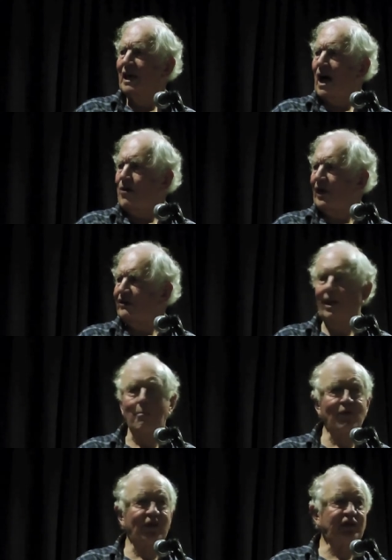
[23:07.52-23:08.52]
I think
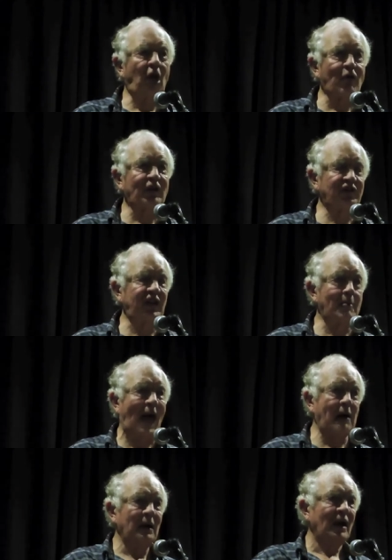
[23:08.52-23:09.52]
some of the sovereignty
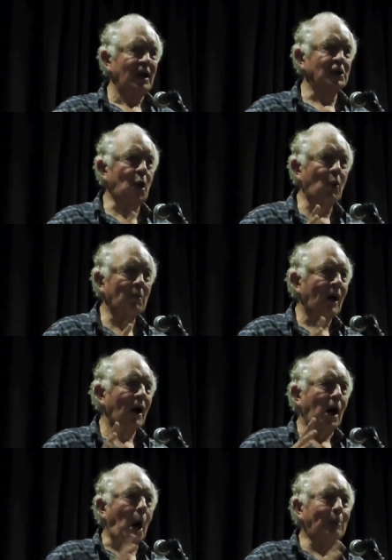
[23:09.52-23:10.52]
about, you know,
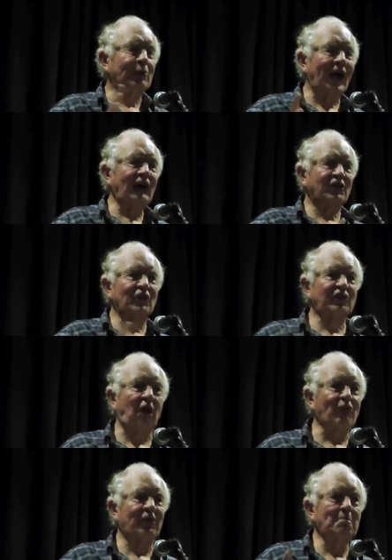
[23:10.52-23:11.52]
Operation
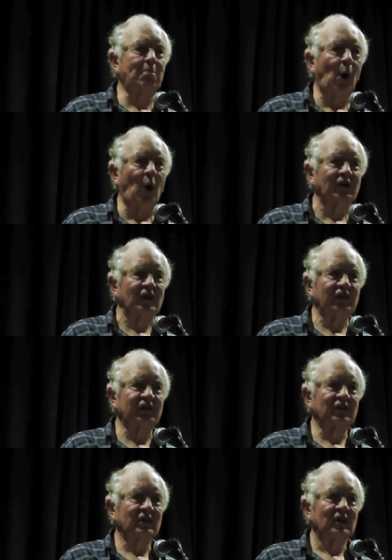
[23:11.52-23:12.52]
Sovereign
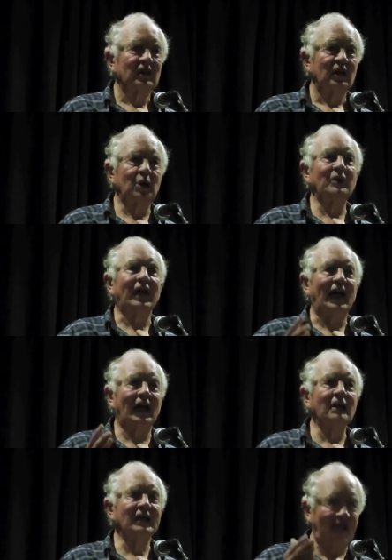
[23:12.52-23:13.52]
Borders who the
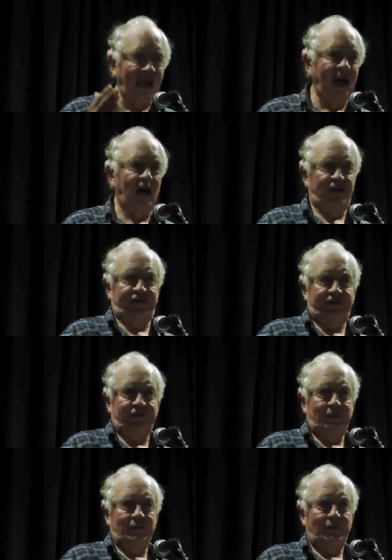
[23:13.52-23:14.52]
hell cares
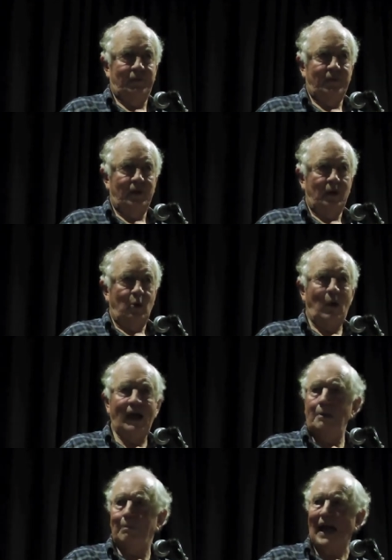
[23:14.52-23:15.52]

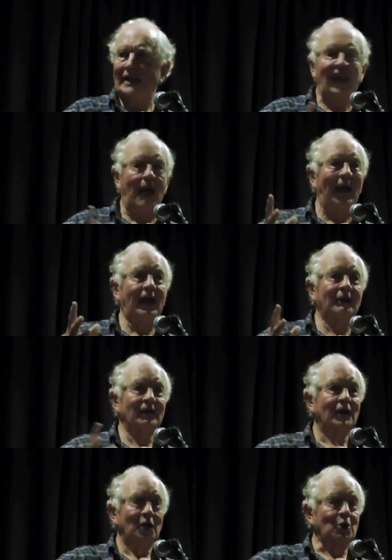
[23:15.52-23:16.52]
when a pandemic
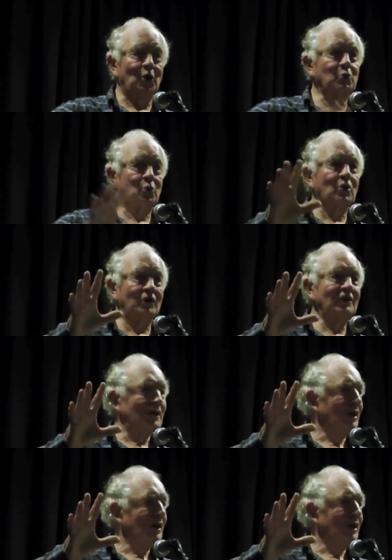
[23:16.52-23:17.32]
could could